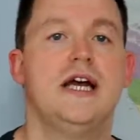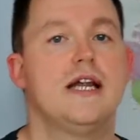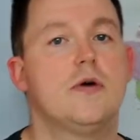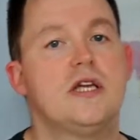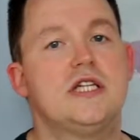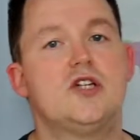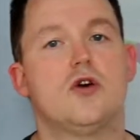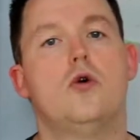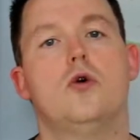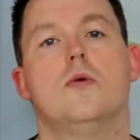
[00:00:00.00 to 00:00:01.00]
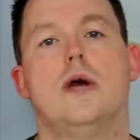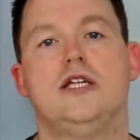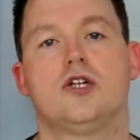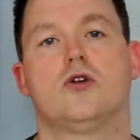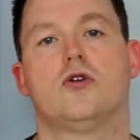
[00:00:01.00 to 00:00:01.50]
Now, this is
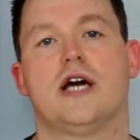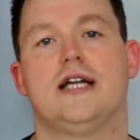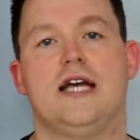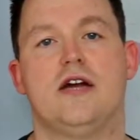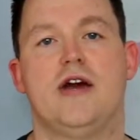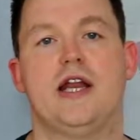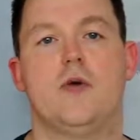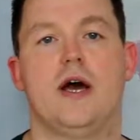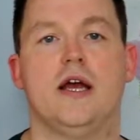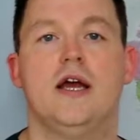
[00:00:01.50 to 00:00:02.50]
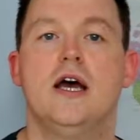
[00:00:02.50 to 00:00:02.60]
always a good idea anyway,